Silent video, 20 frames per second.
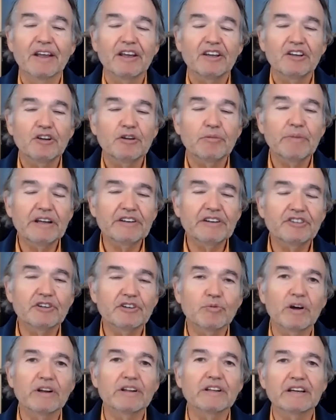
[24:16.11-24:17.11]
You mentioned
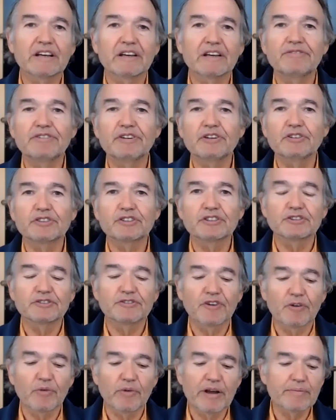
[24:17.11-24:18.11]
one of the confusions
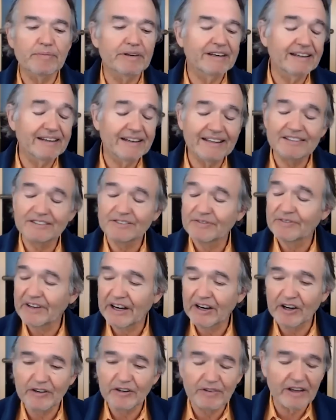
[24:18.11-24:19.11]
for women, and it is
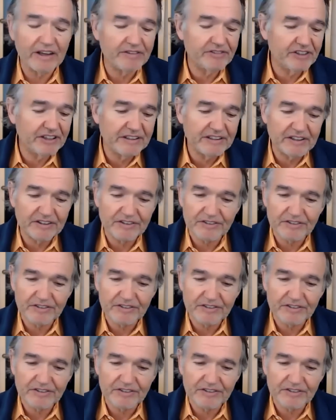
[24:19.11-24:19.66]
very, I've seen this